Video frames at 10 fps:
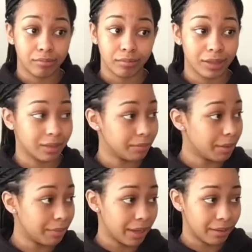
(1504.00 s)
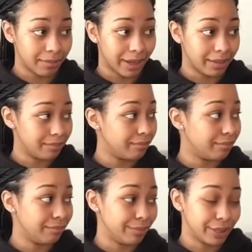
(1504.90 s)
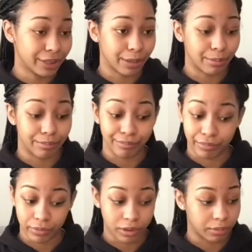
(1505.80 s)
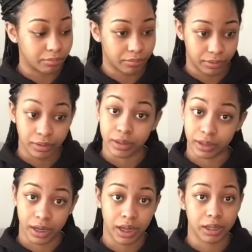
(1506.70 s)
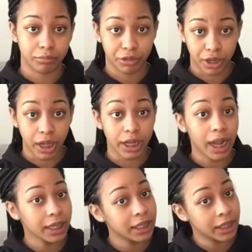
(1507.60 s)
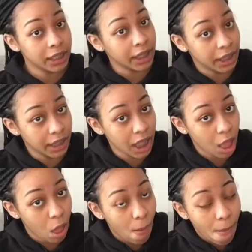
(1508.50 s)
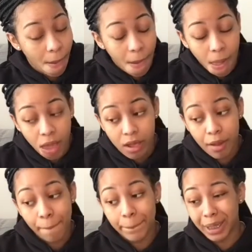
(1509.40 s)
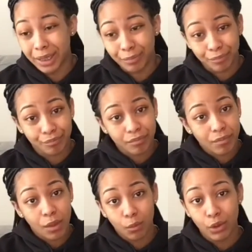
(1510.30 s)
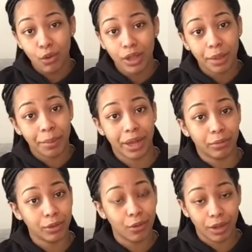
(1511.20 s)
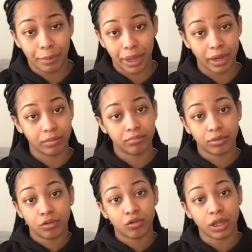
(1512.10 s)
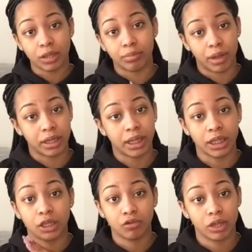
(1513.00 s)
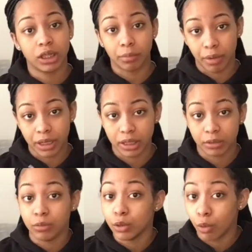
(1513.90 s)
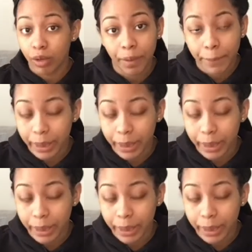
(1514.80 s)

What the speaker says: this mukbang might be some sugar honey iced tea, but we're gonna get better. We're gonna get better. Trust the process. Trust the process. We're gonna get better.